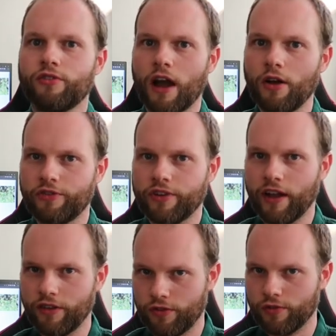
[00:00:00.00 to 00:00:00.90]
to
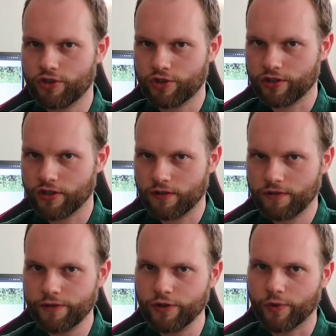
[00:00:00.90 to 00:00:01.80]
counter, and to do
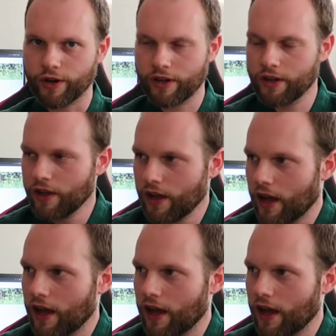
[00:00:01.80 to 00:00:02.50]
certain footwork.